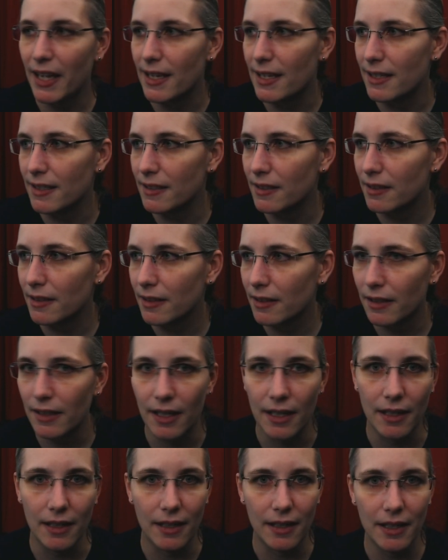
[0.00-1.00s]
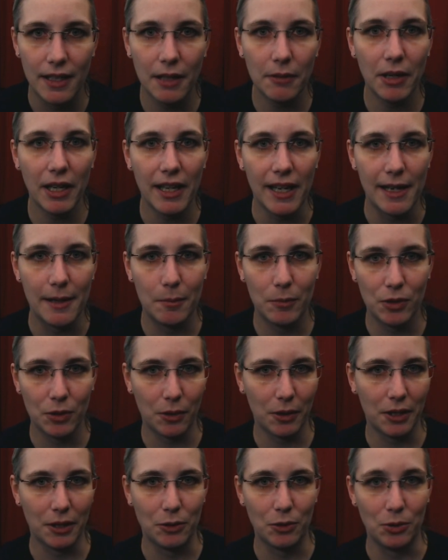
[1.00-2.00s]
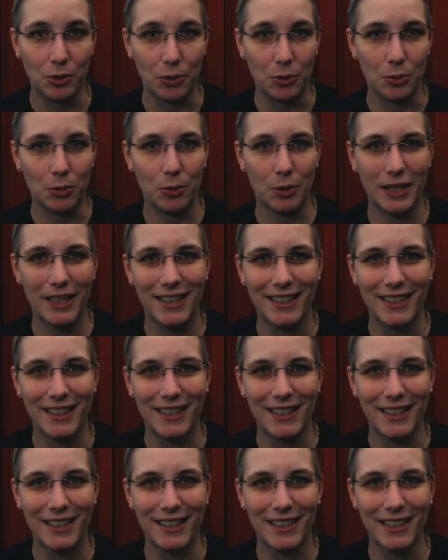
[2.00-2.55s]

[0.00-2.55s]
and uh, here i am talking to you